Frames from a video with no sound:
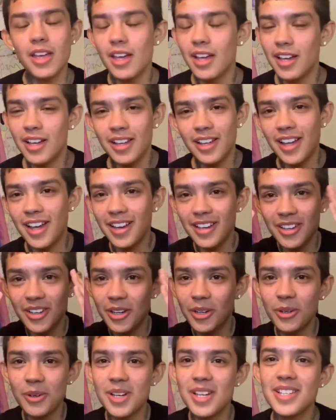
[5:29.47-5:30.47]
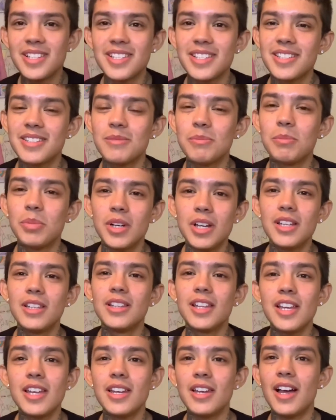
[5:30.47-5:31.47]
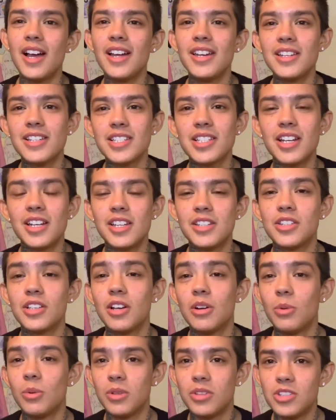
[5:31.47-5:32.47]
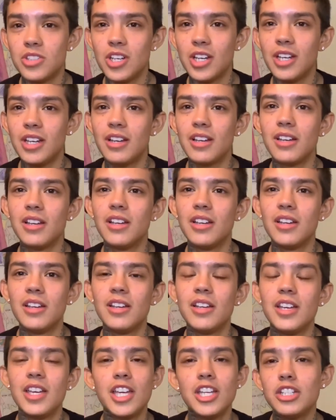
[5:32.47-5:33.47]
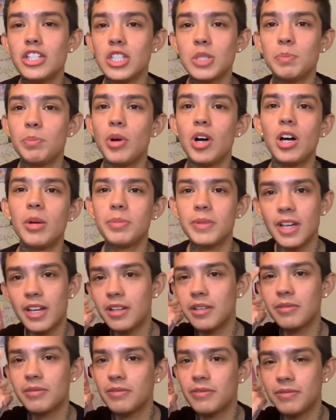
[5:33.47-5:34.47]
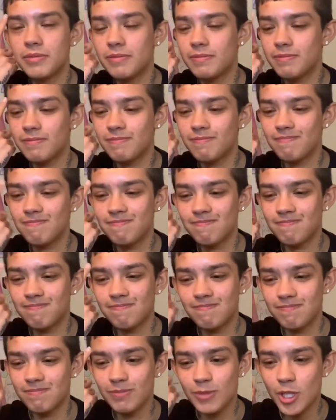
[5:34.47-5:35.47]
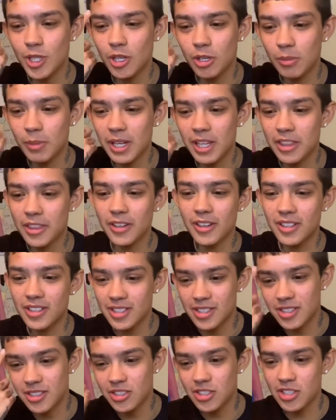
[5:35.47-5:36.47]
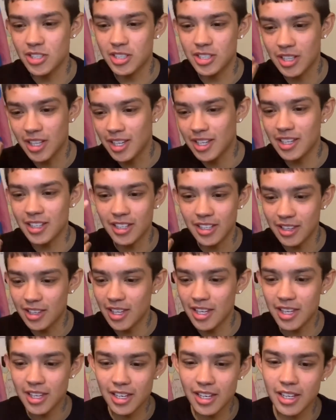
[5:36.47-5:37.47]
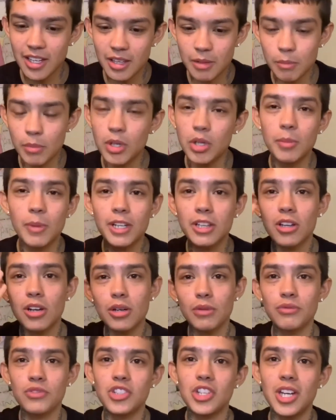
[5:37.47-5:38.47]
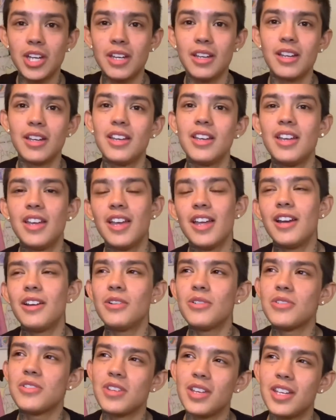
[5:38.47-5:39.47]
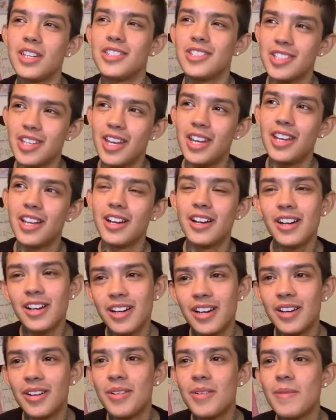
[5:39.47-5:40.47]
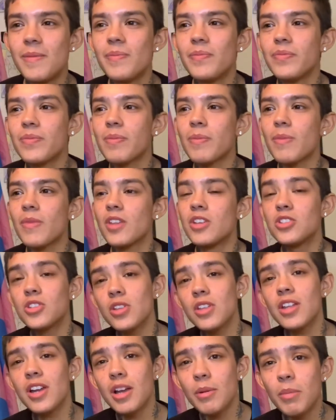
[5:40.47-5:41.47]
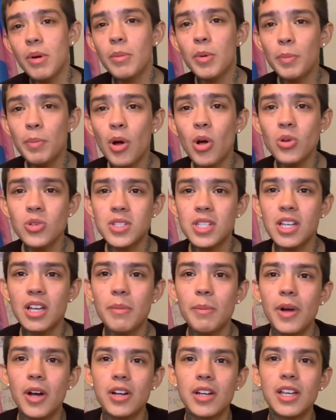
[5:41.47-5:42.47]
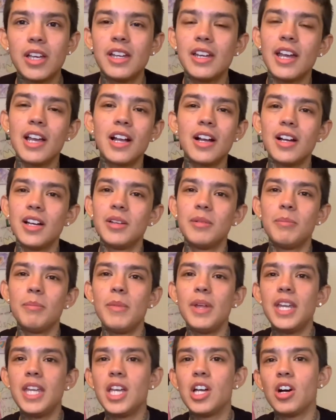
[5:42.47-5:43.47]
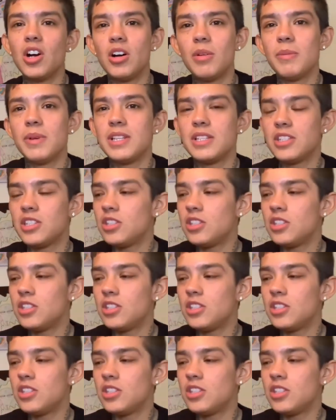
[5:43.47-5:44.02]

I know but then I decided to go with Jake. It just popped out of, my thoughts, just thinking and thinking, and then boom, I thought of Jake. And I was like, Jake, huh? So then I remember posting about it, and I got many comments,